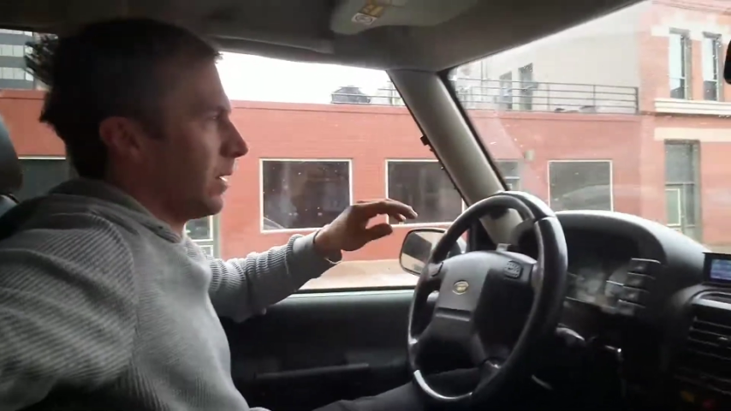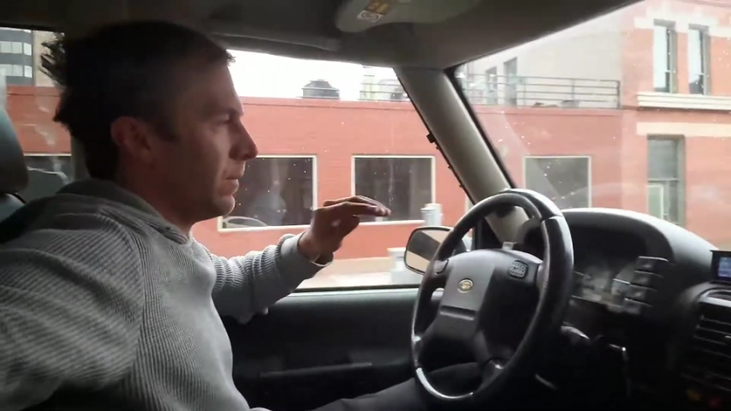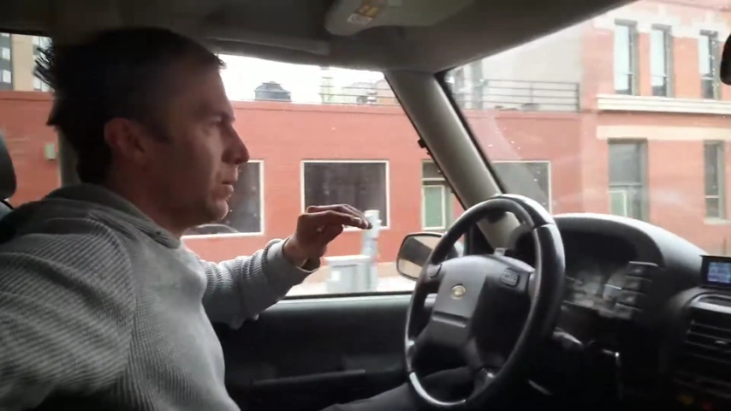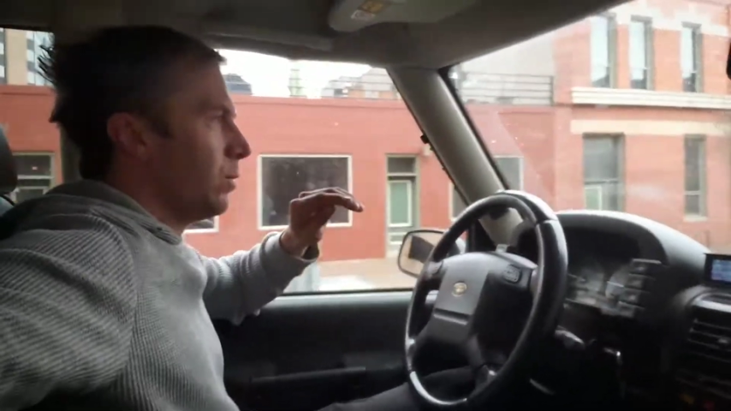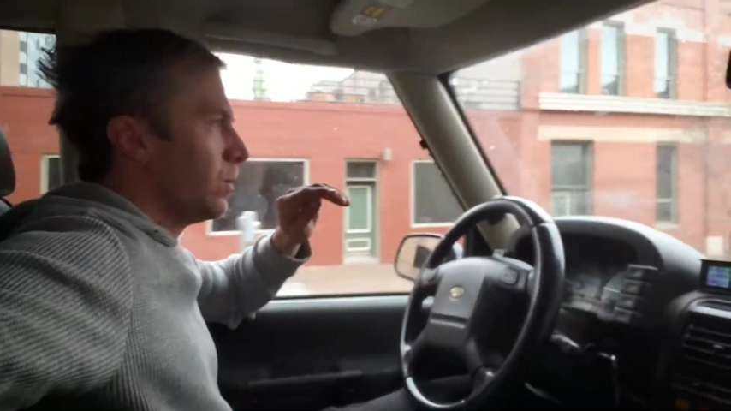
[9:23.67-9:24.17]

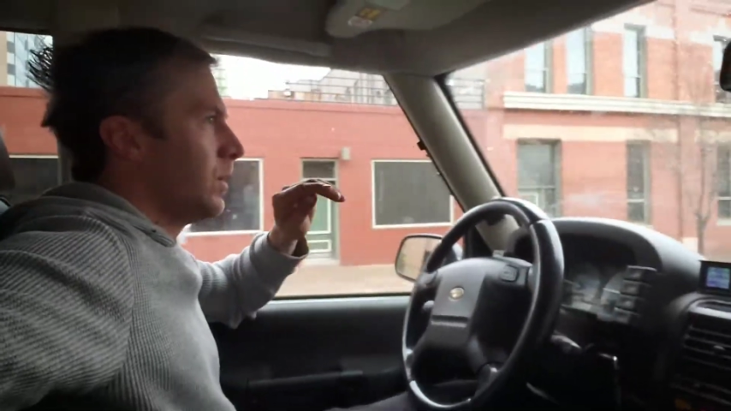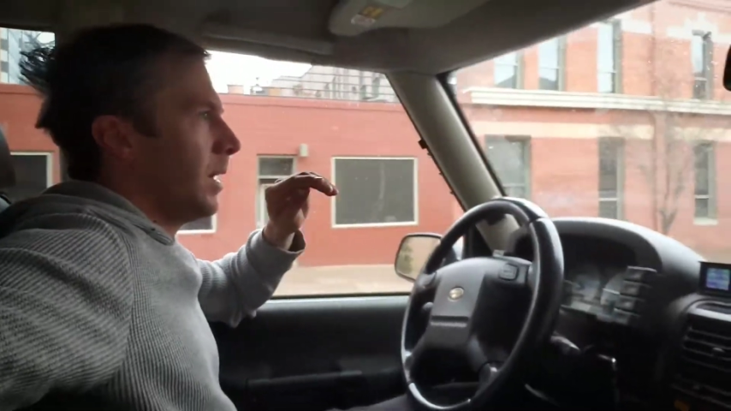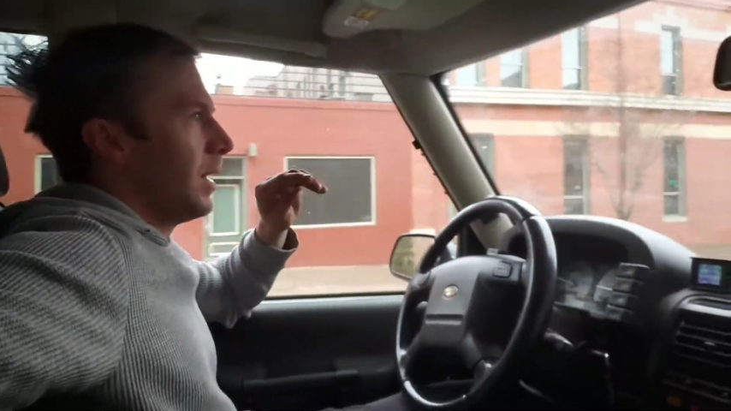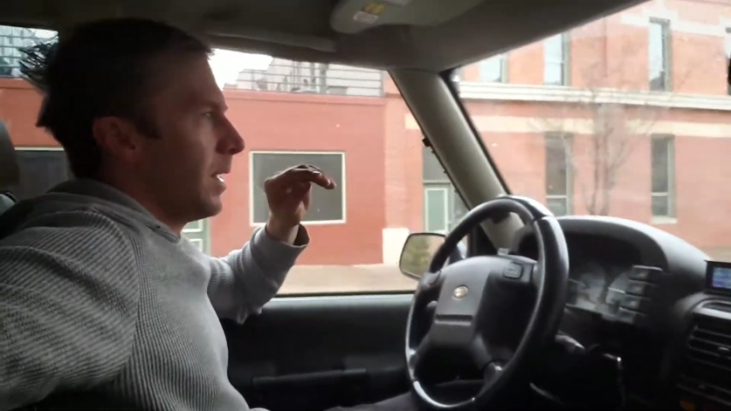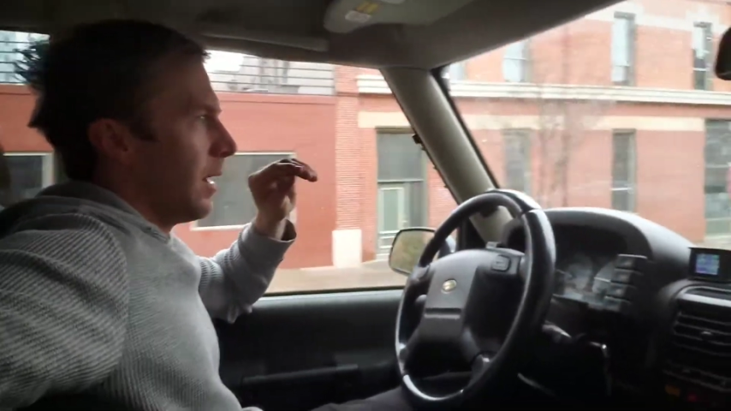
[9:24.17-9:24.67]
If you
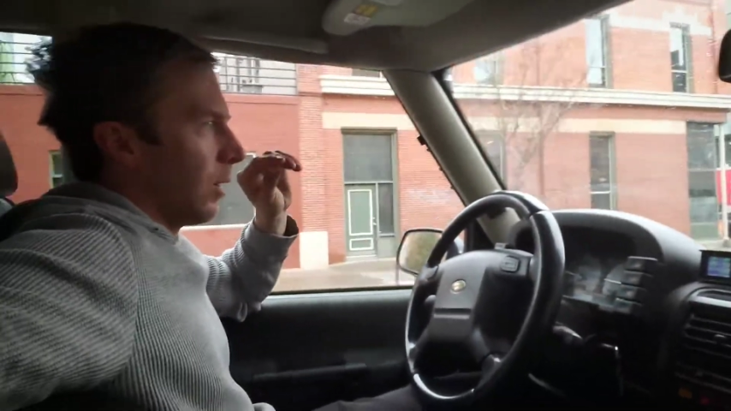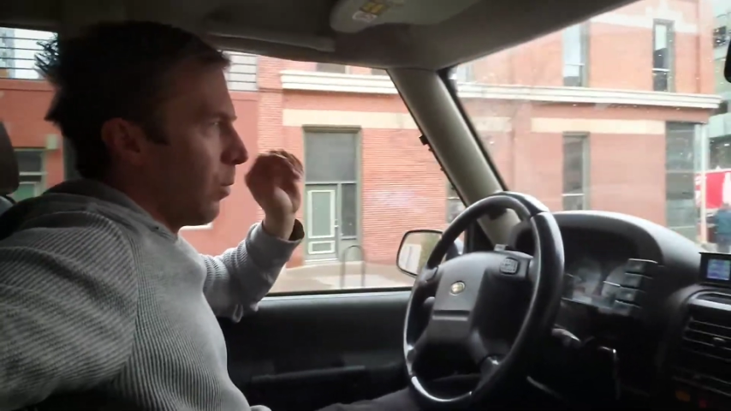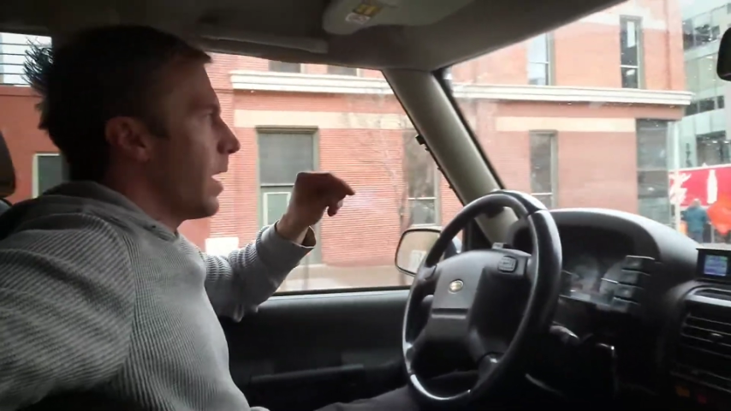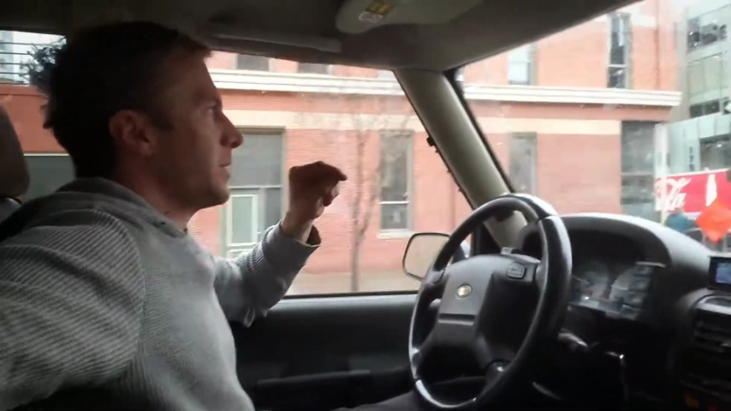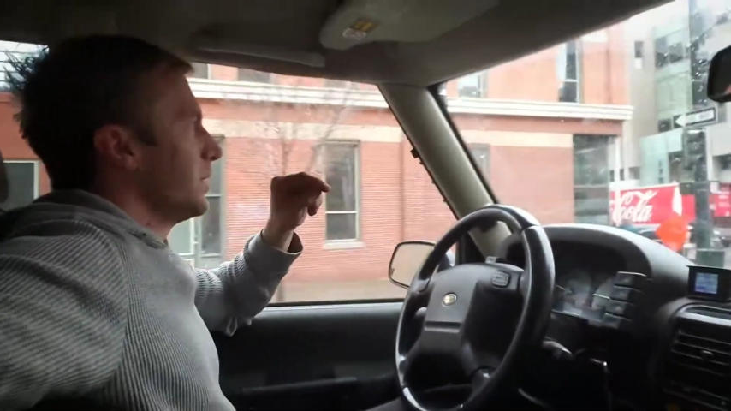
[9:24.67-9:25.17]
are
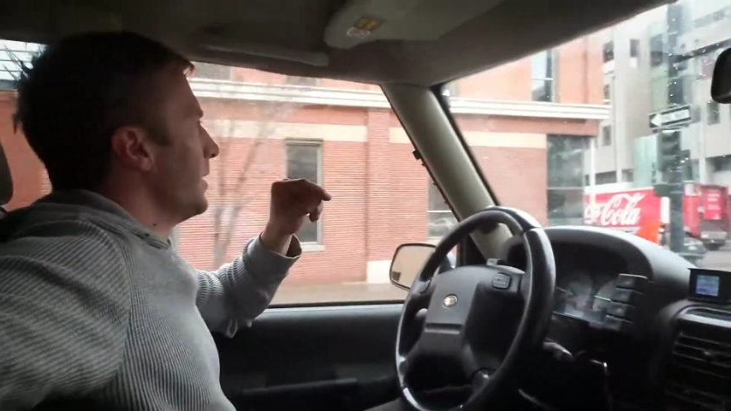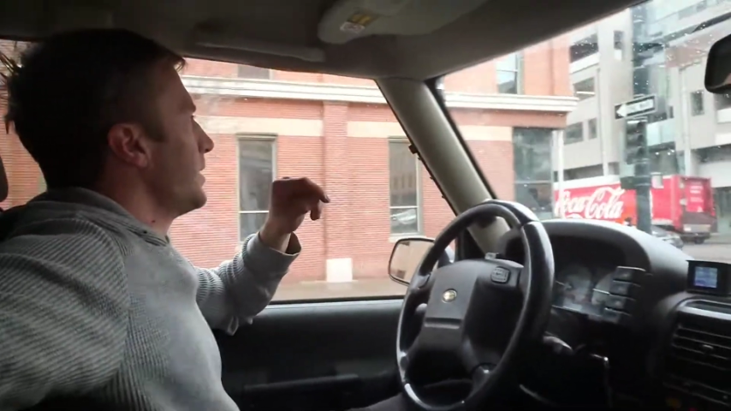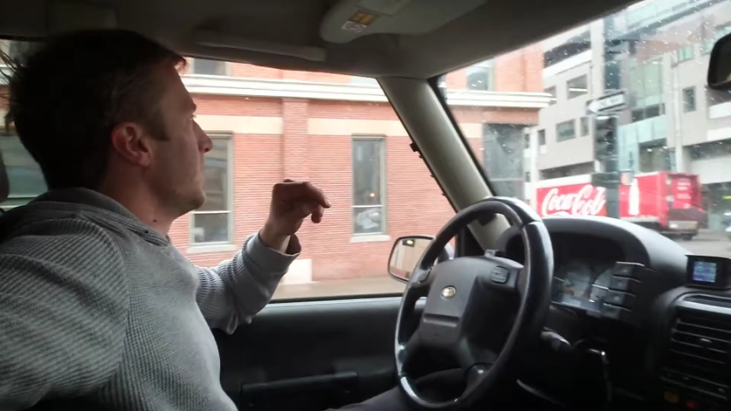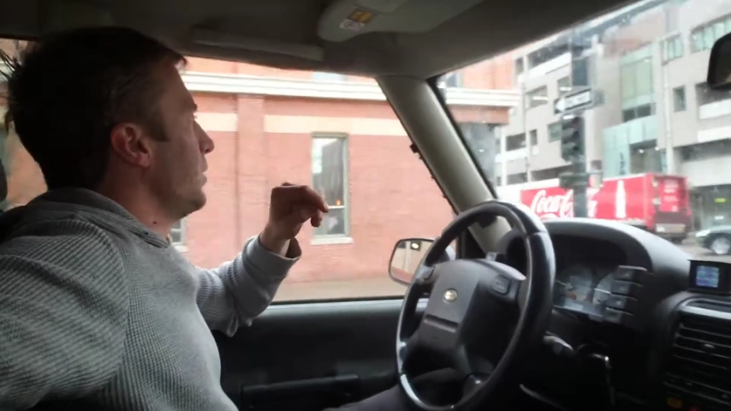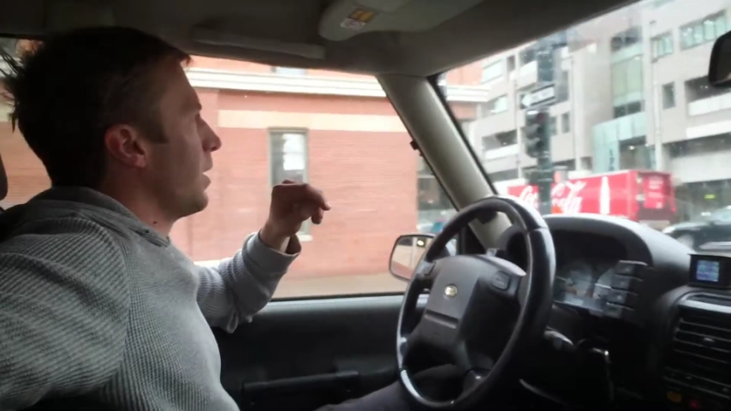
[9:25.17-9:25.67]
watching
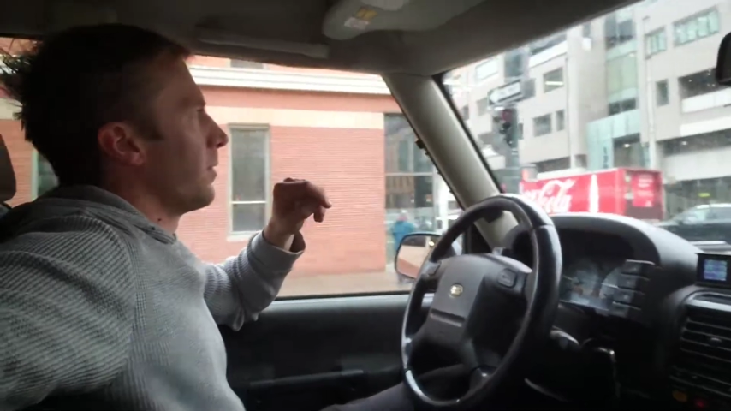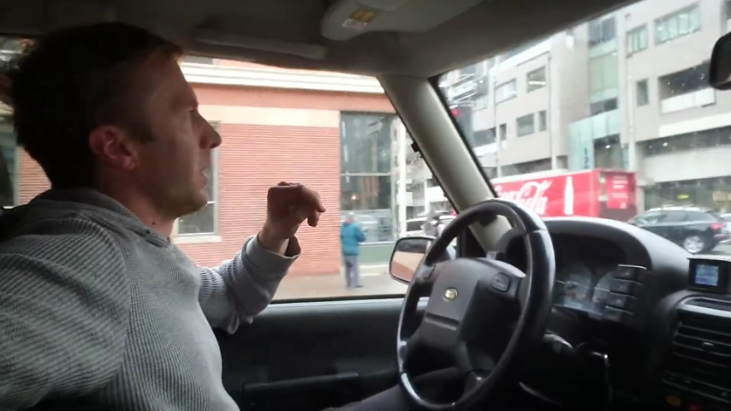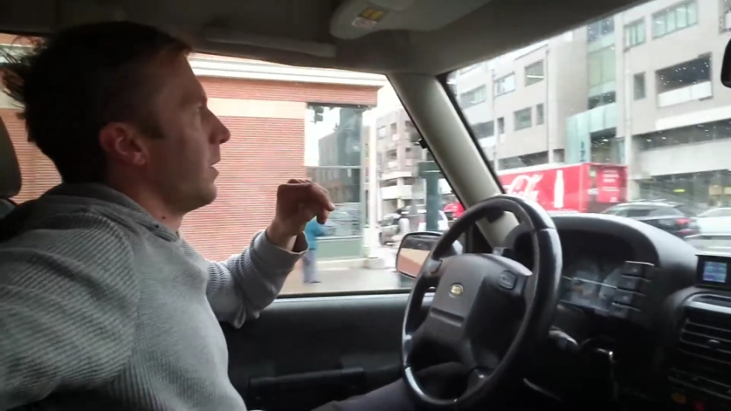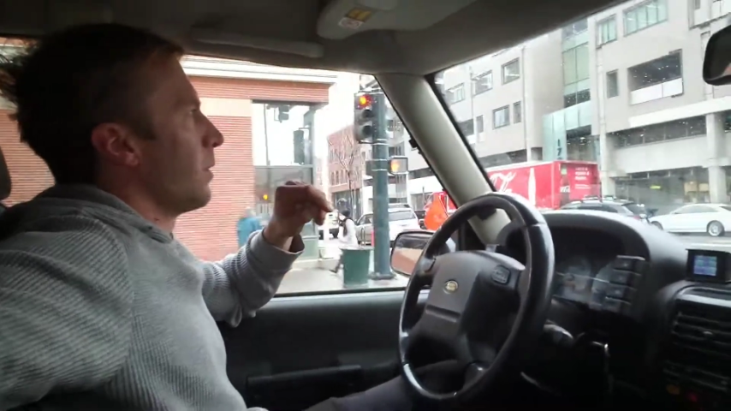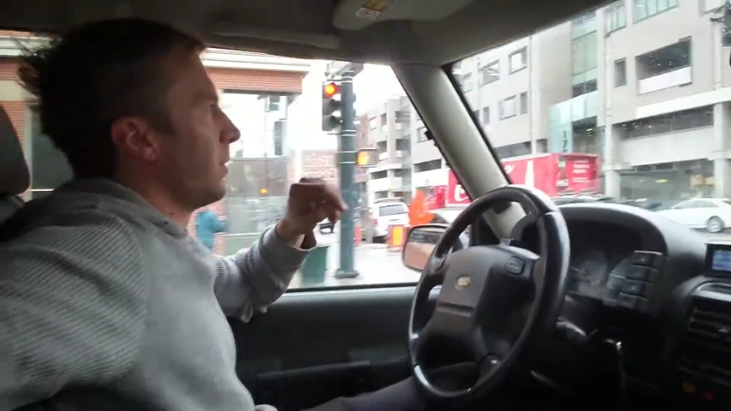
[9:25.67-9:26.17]
this and you have a
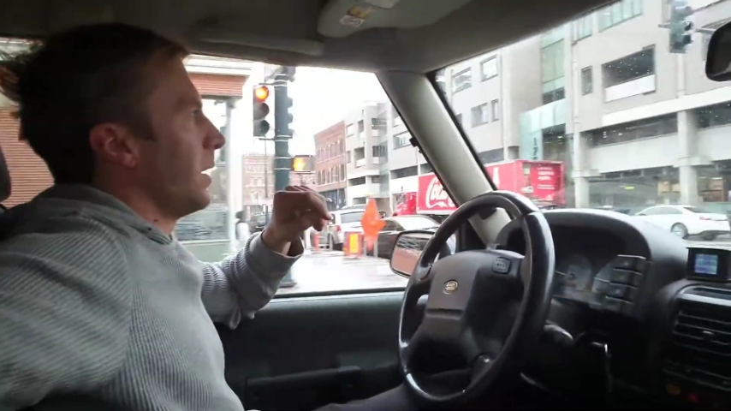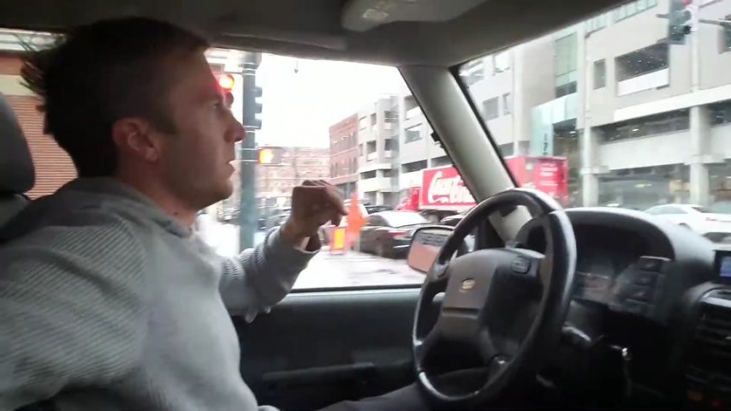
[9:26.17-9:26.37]
Land Rover that